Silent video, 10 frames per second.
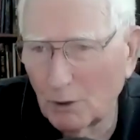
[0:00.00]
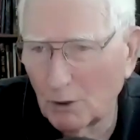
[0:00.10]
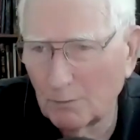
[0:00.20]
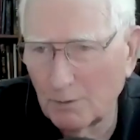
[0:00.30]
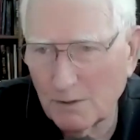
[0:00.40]

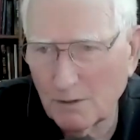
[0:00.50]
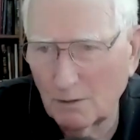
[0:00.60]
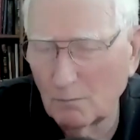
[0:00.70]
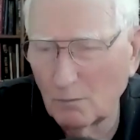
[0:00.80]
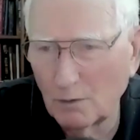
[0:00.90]
purpose
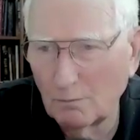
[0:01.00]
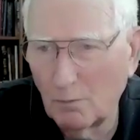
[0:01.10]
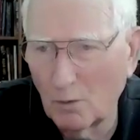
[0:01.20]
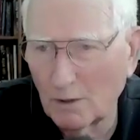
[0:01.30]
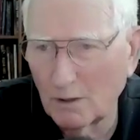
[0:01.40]
are more
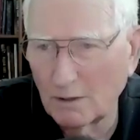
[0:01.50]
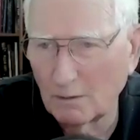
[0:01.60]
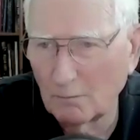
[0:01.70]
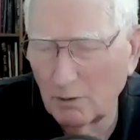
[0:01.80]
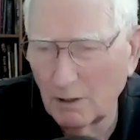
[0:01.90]
important
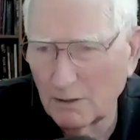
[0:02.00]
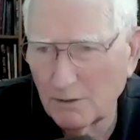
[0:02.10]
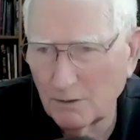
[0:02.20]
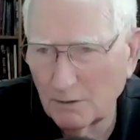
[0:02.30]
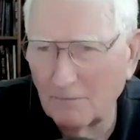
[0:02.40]
than
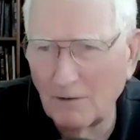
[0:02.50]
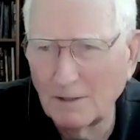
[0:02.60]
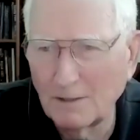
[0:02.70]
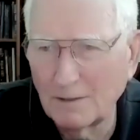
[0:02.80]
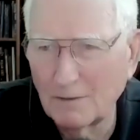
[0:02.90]
pleasure.
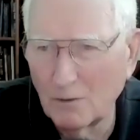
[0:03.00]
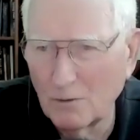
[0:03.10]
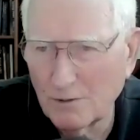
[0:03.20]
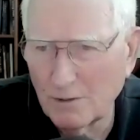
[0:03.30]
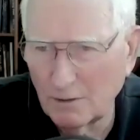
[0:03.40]
Finding
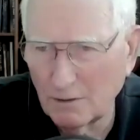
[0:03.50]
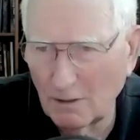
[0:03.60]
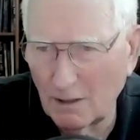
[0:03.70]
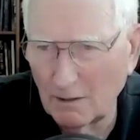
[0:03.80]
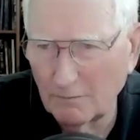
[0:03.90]
those in your
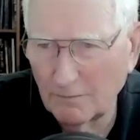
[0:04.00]
life,